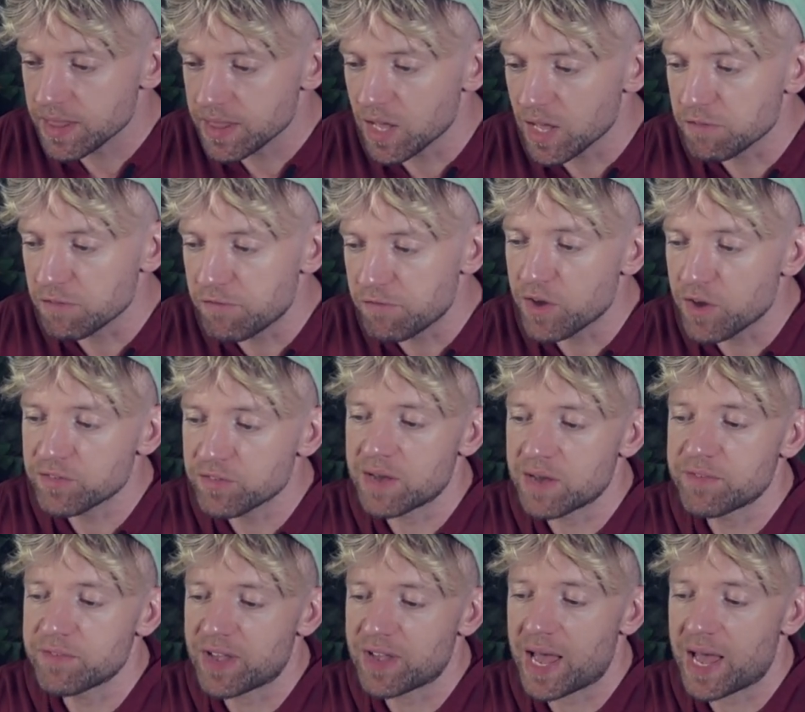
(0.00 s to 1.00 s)
Now, the first
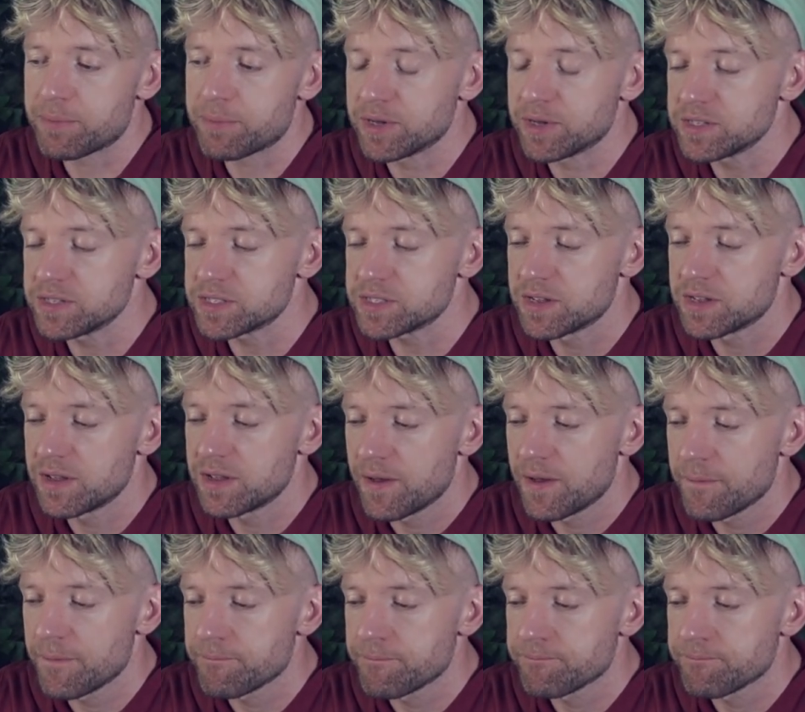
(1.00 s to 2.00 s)
time this happens,
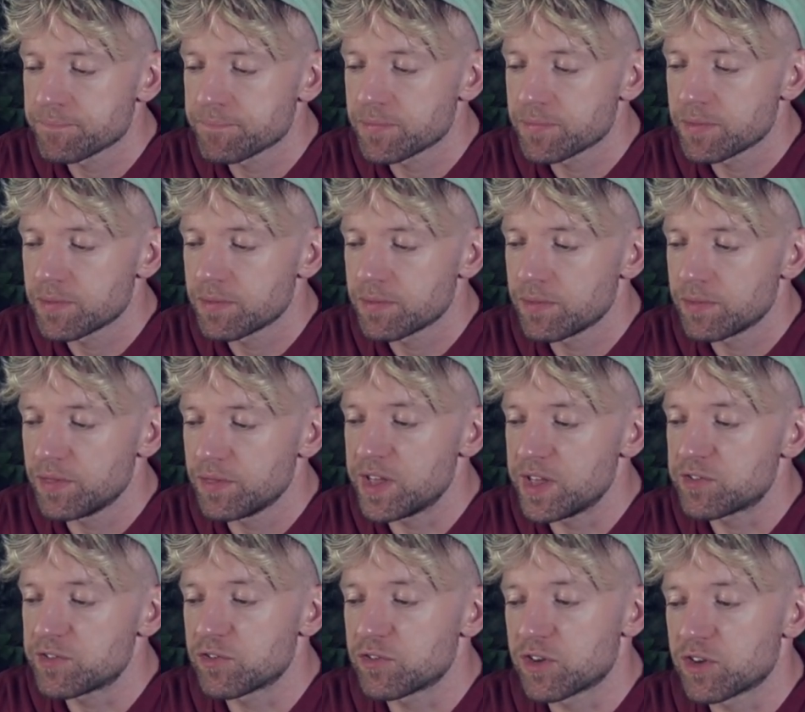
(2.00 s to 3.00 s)

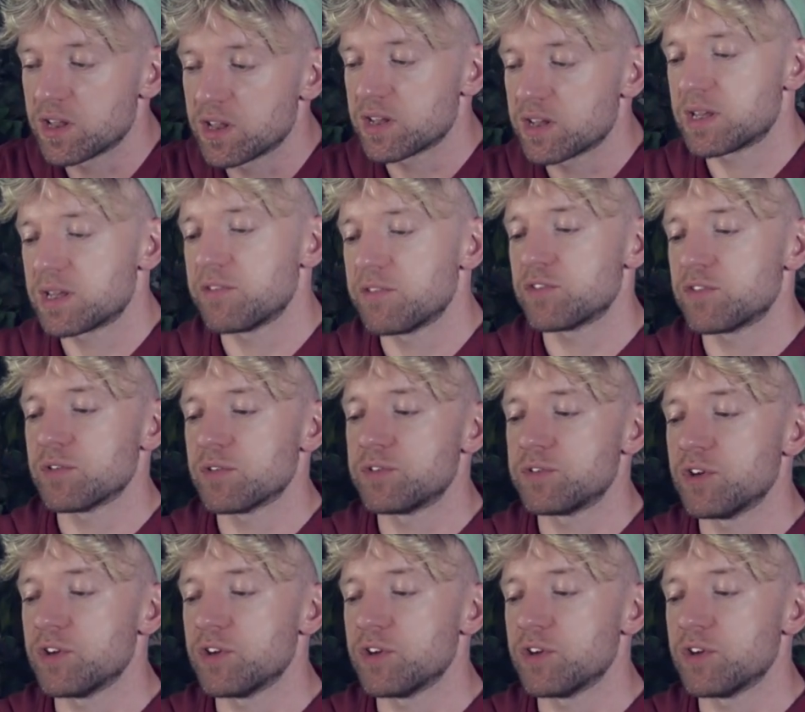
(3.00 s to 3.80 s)
this is going to give us a